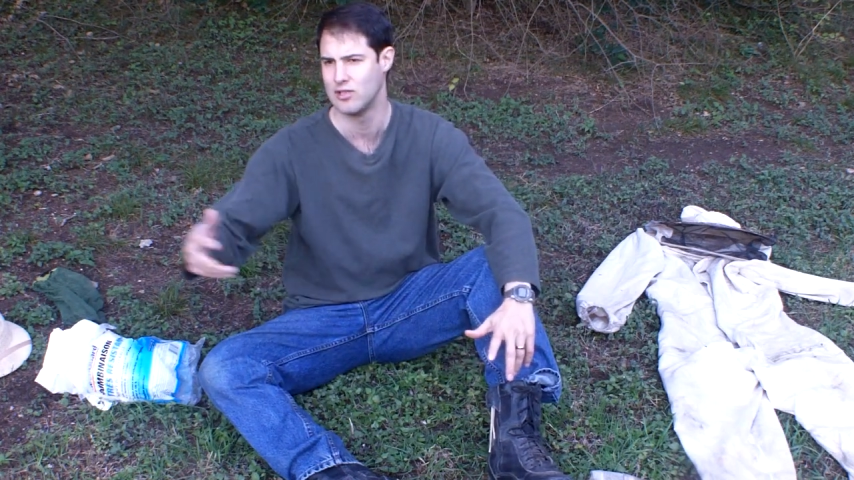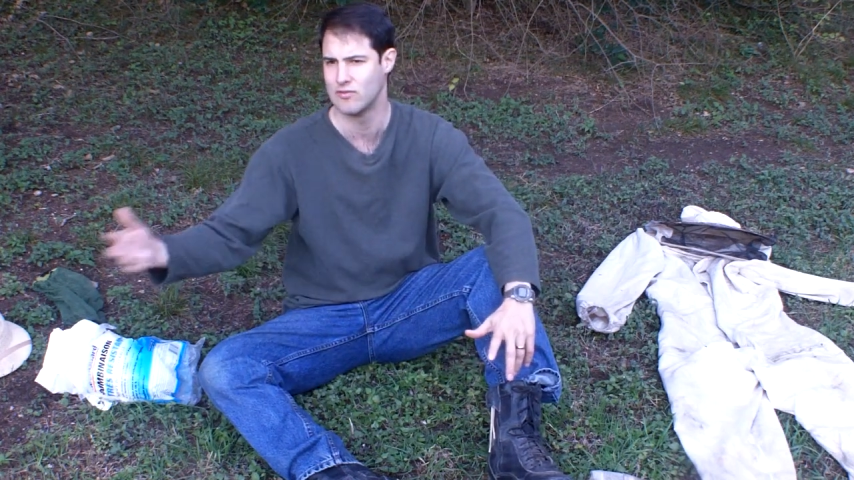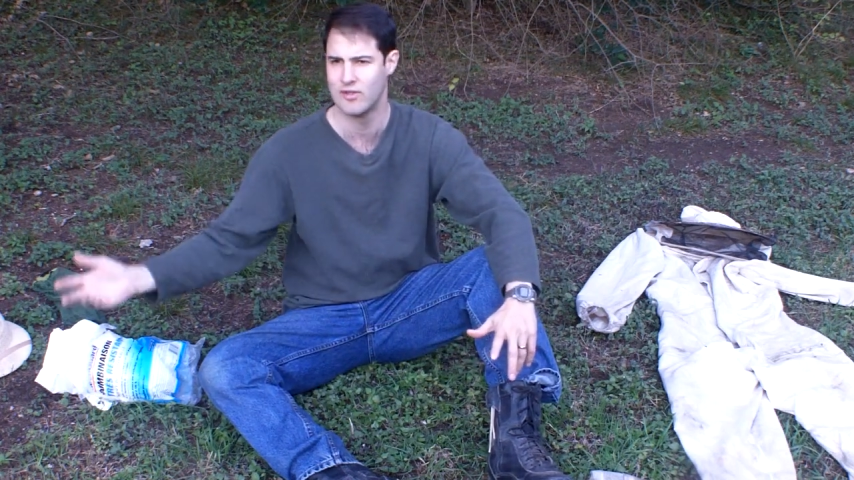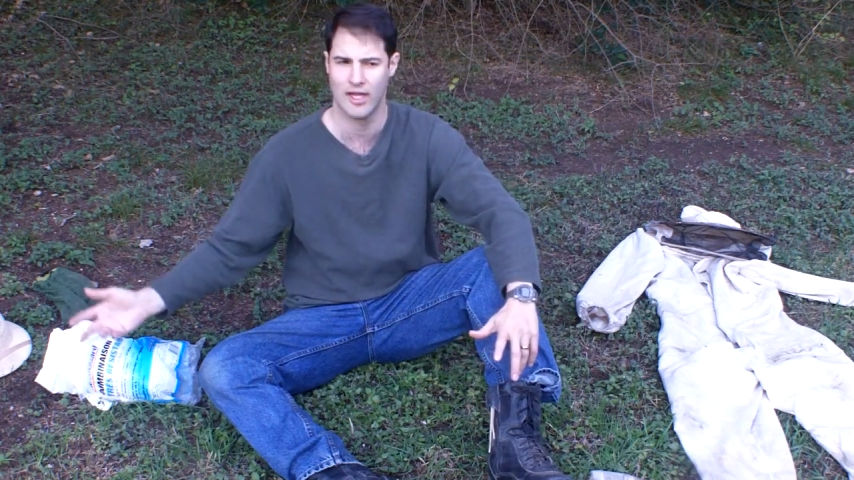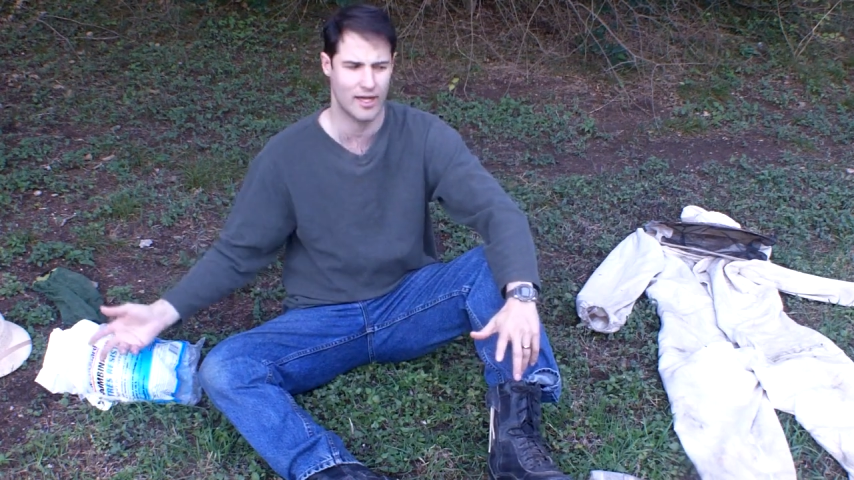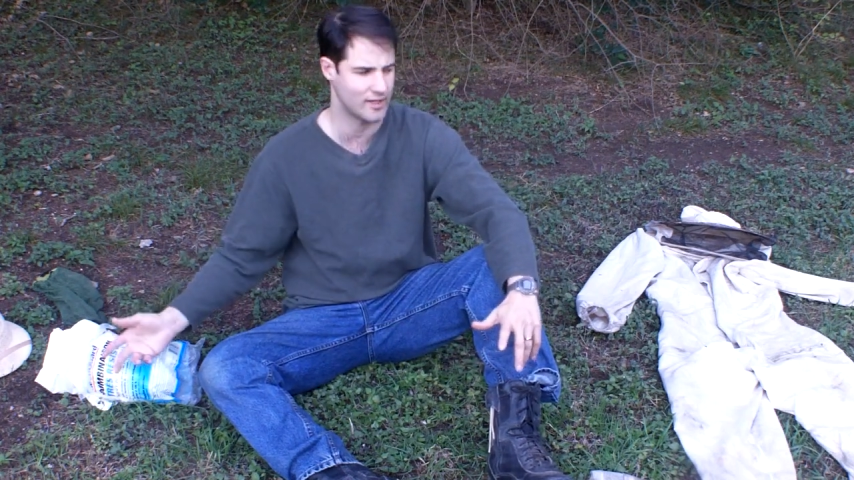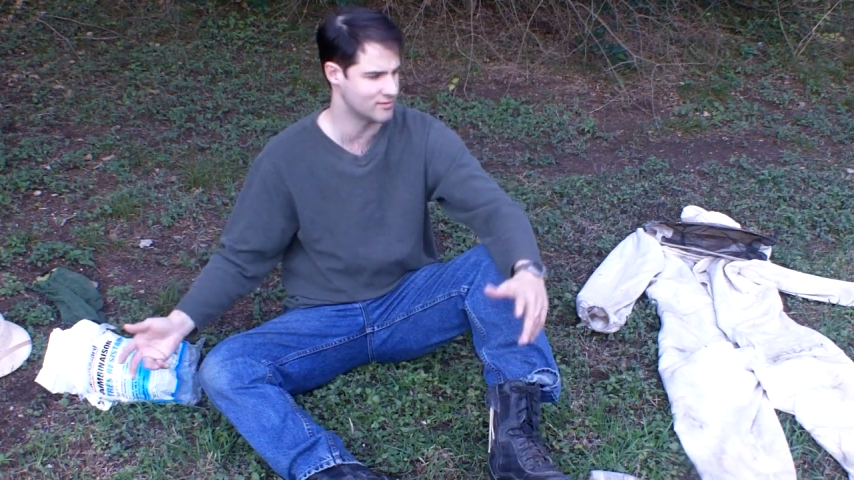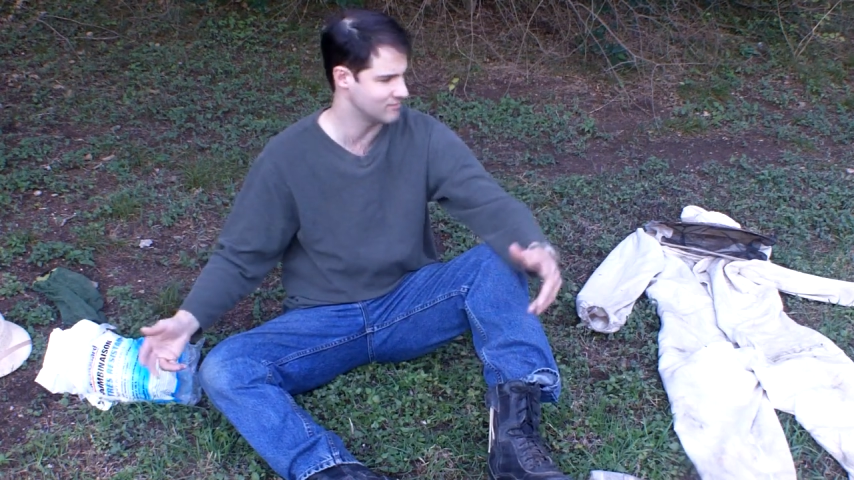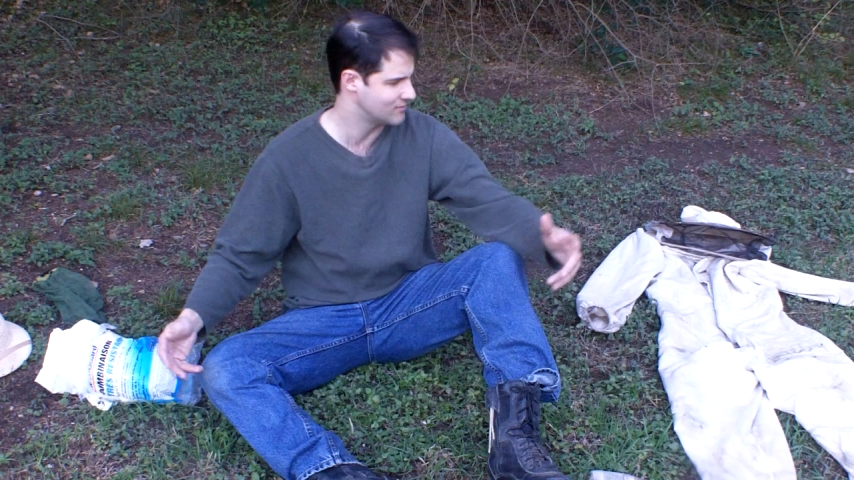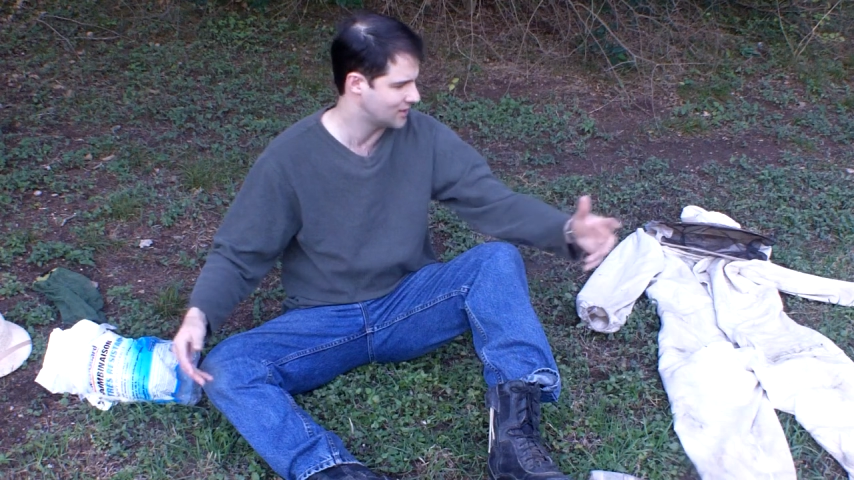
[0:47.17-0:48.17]
you've got
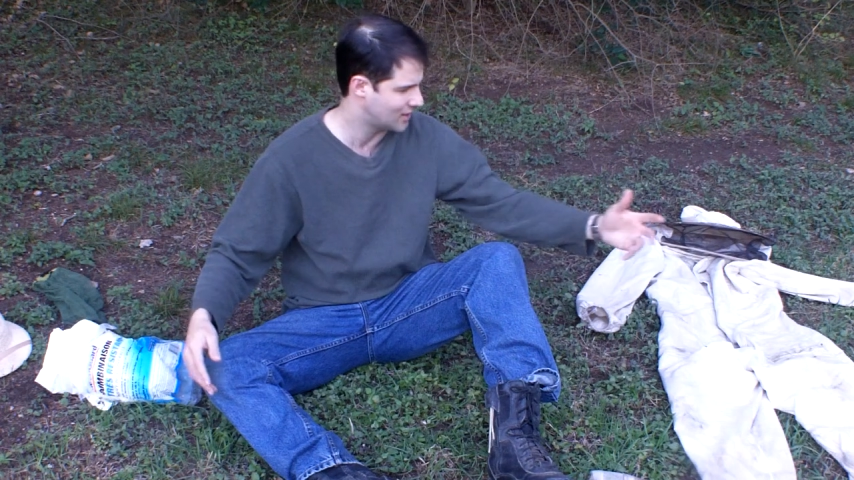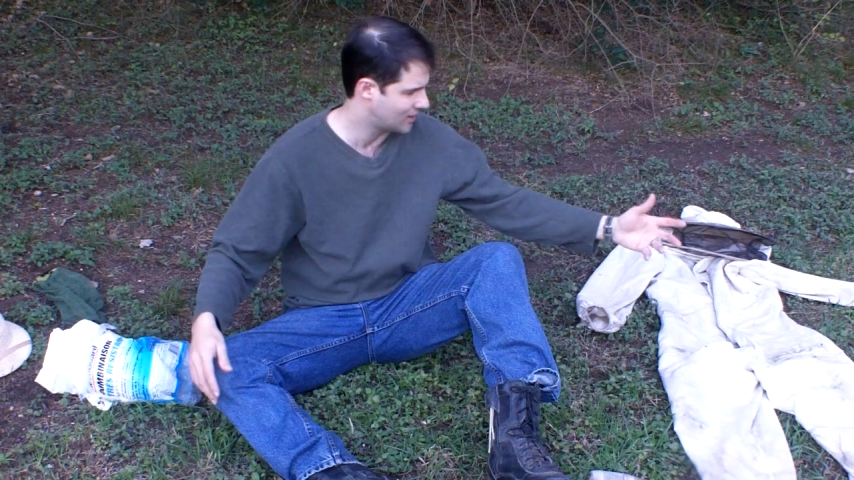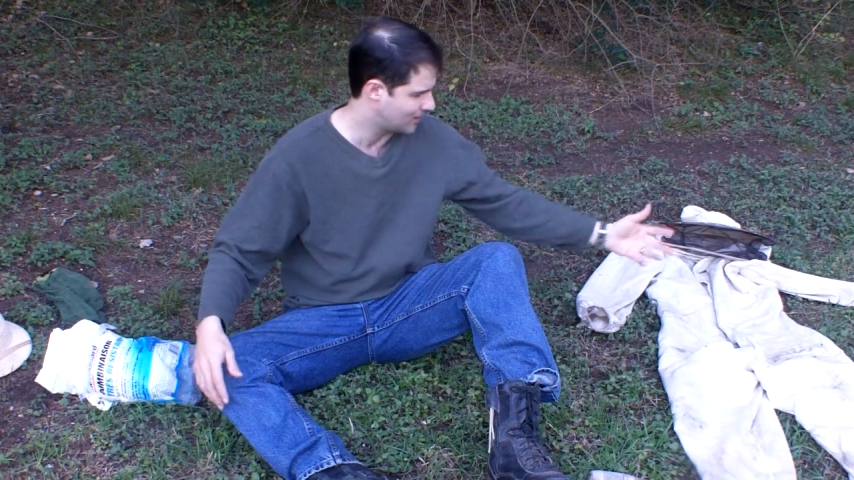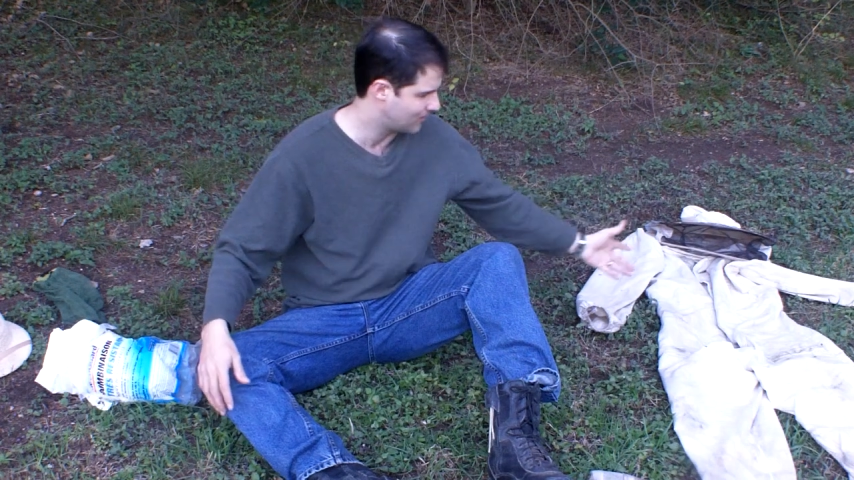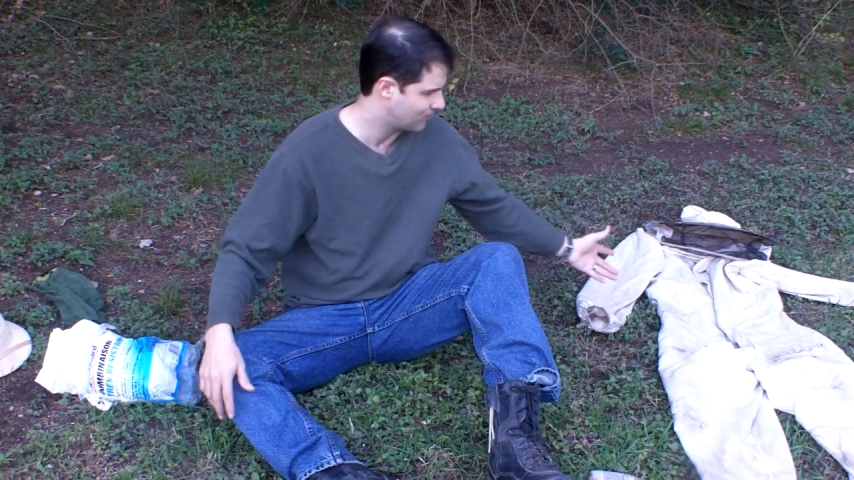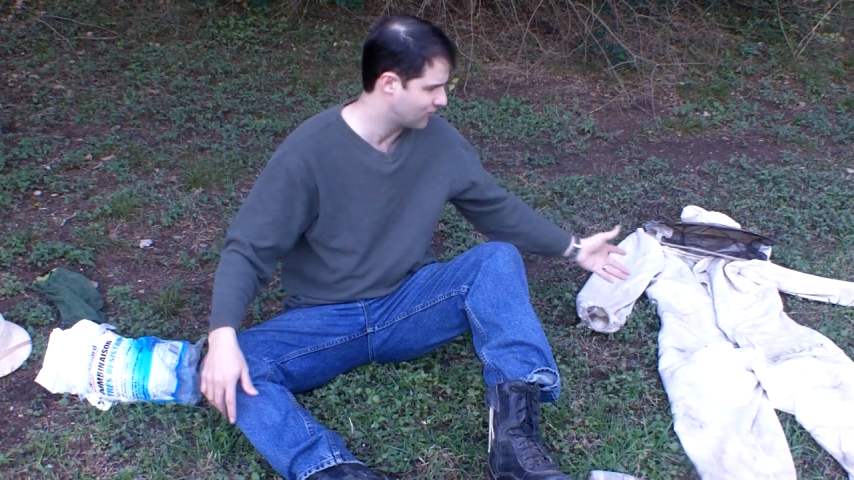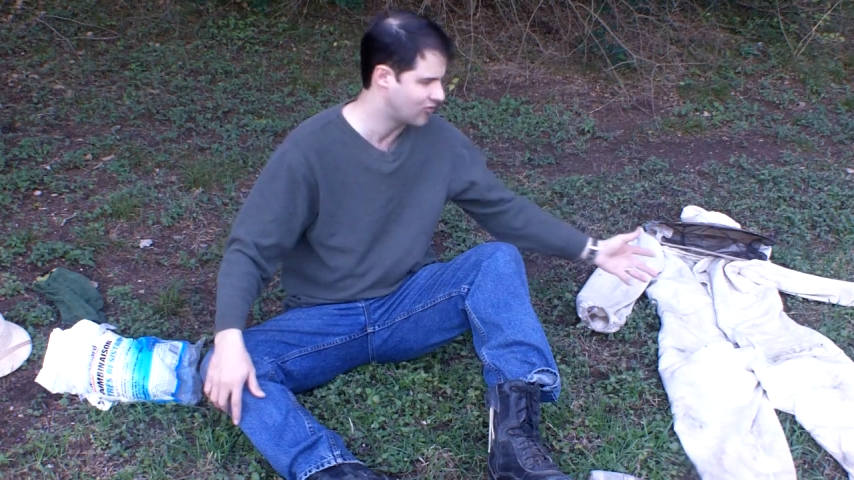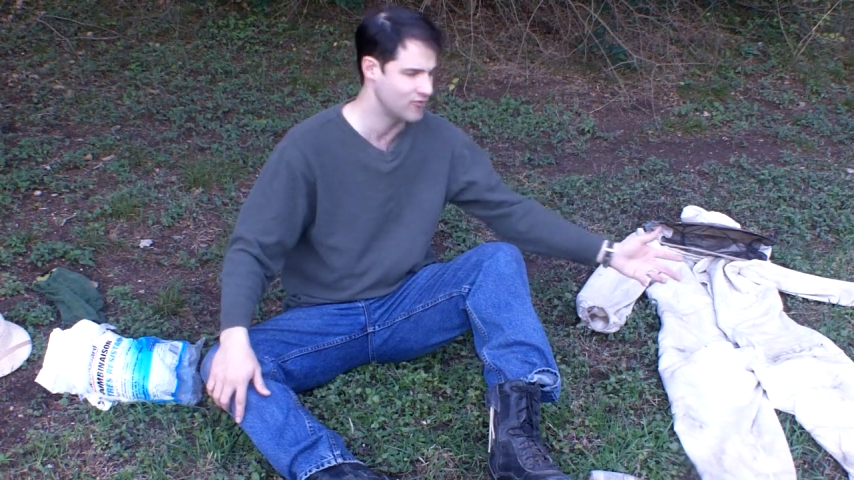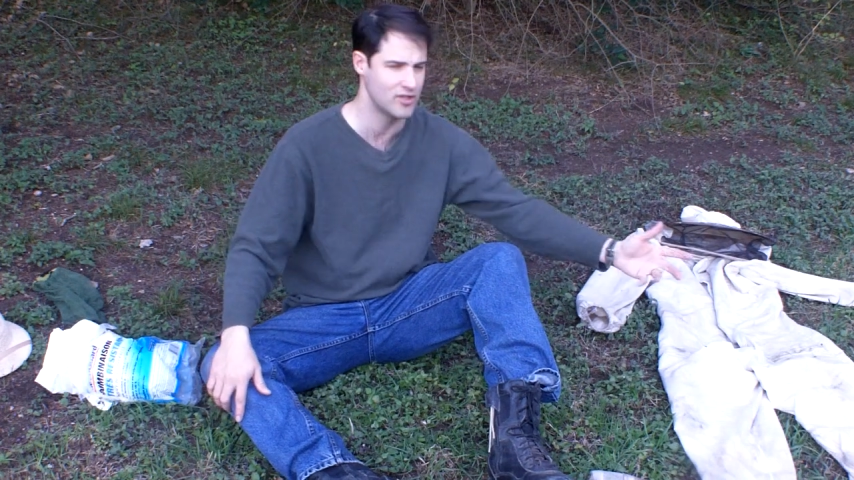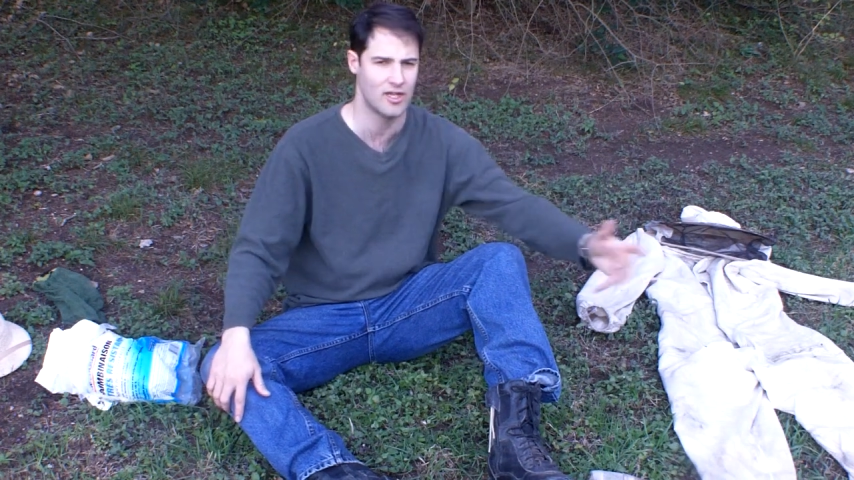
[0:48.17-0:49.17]

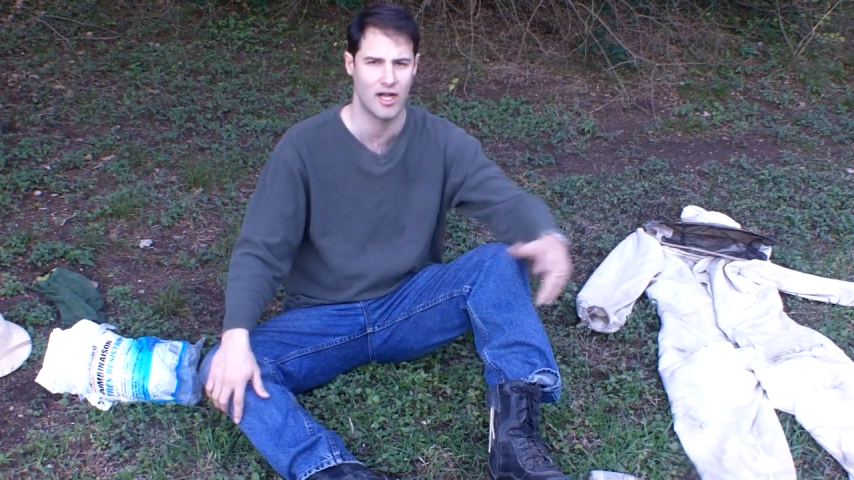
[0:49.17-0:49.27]
$50,